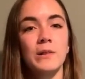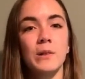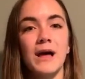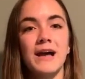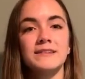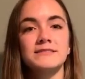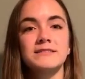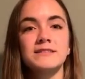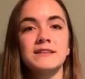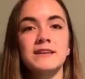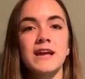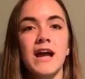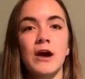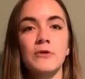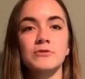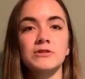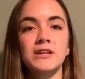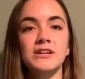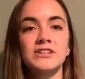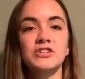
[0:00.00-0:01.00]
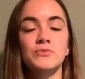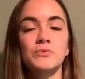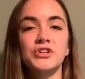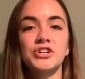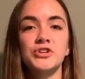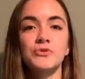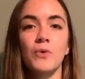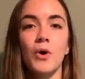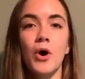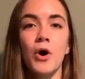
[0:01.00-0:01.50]
Lastly, I would like to
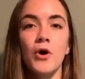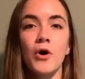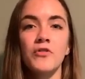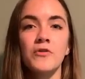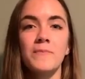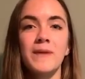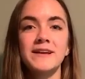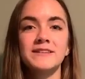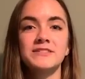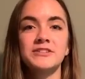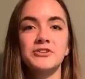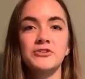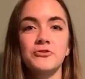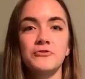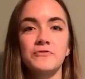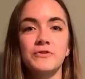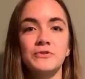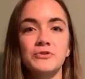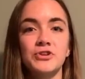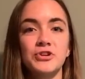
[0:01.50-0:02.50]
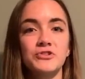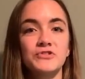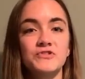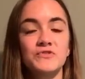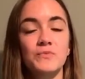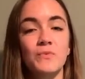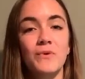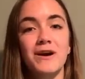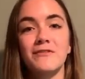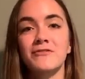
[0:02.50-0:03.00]
wish you all the best in your
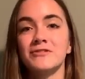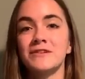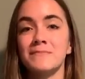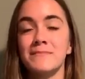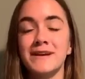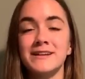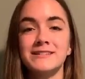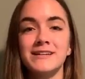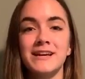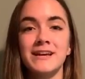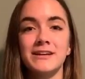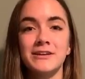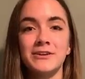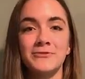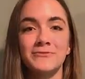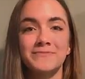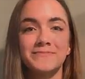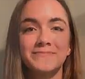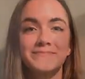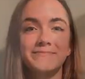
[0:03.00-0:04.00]
futures, wherever it may take you.